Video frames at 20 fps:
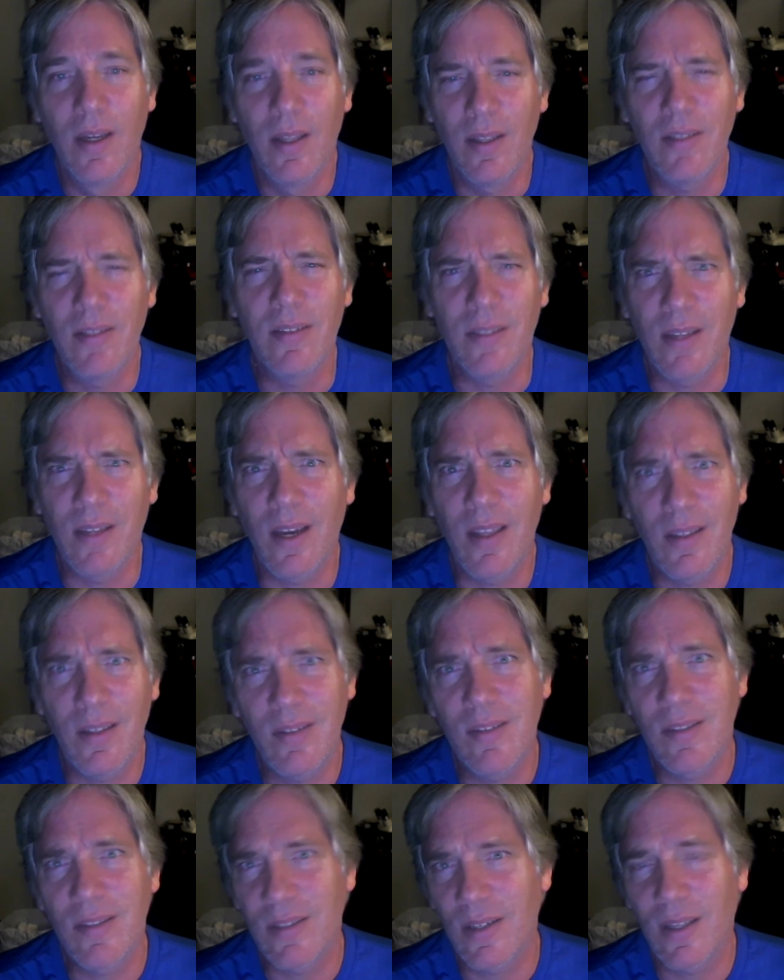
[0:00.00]
This is a guy that
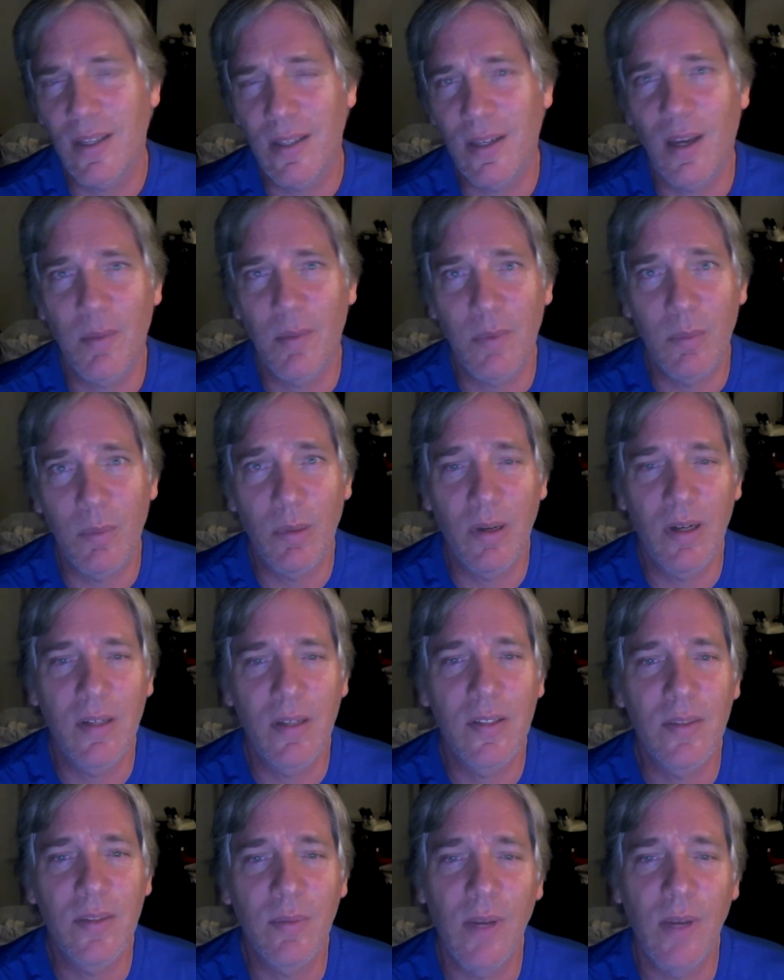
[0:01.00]
uses the helicopter parts.